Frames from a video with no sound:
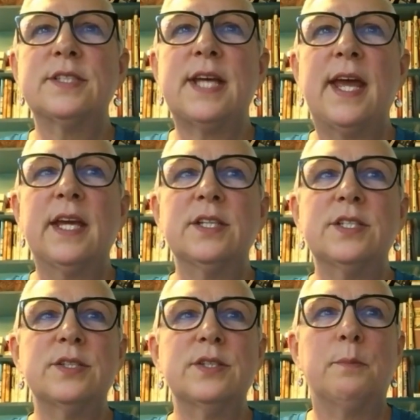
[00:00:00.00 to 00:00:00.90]
taken
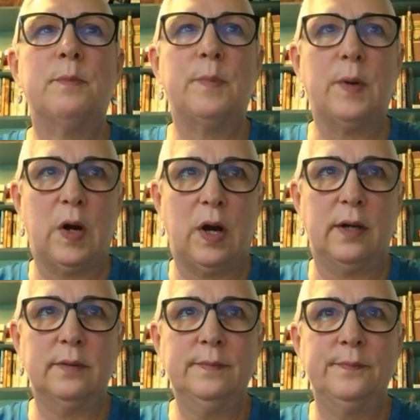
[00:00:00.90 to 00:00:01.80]
to the
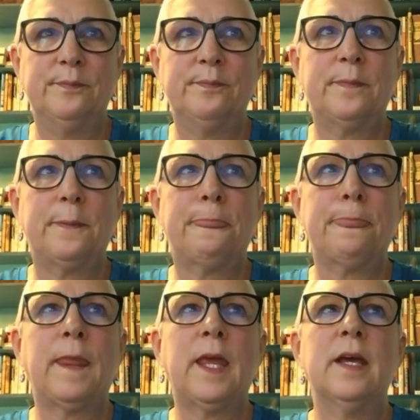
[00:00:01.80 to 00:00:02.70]
barn,
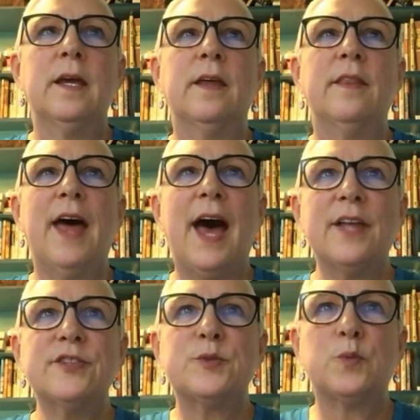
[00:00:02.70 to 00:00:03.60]

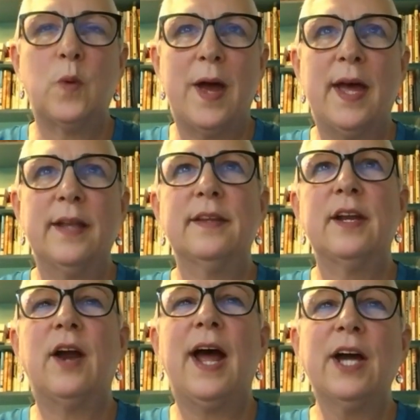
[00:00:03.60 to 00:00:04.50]
that's when they're